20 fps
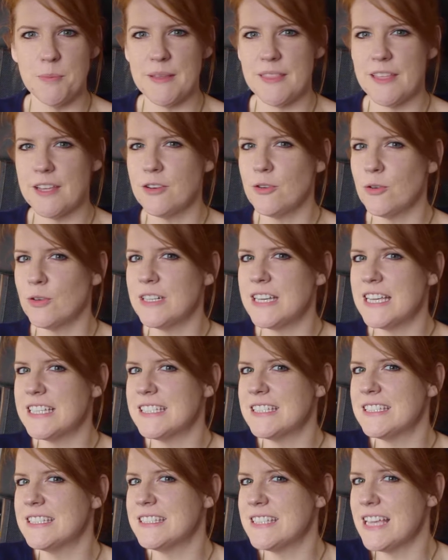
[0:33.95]
but they're not
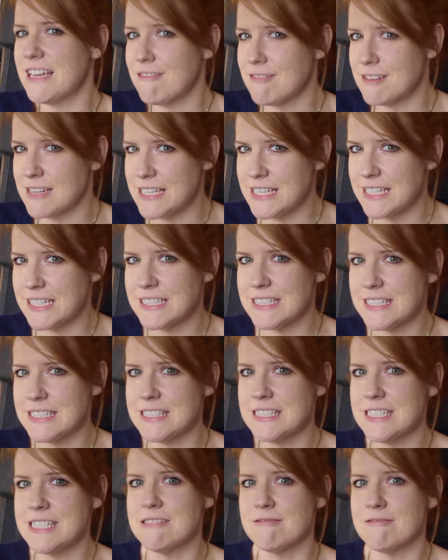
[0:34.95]
necessarily
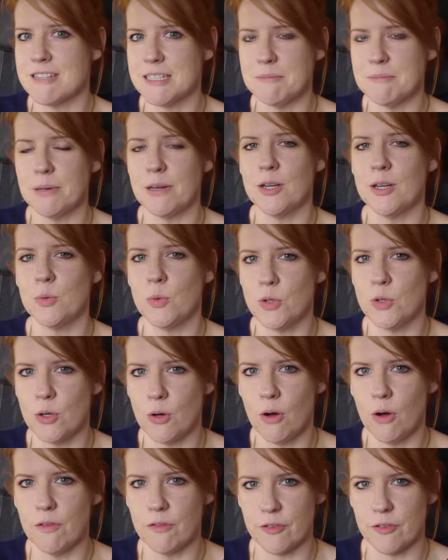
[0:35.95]
considering buying what
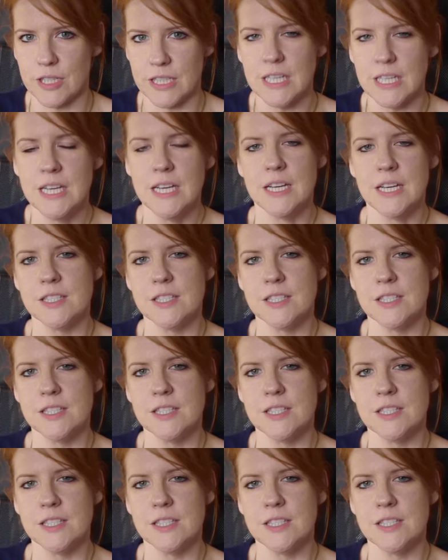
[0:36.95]
you're offering.